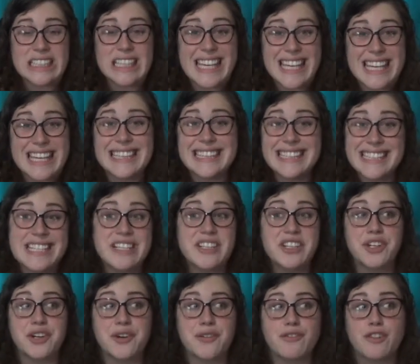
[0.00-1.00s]

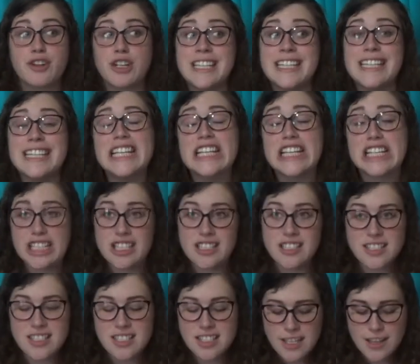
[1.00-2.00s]
illegal for
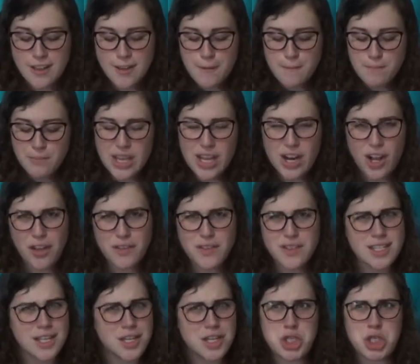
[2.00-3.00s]
years, and all of a
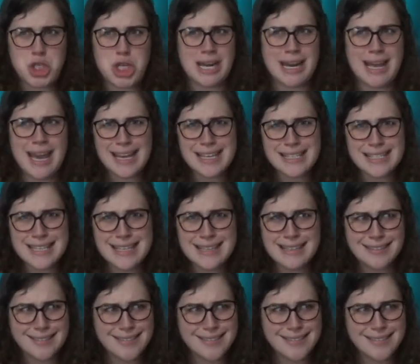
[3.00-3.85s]
sudden Jen has it?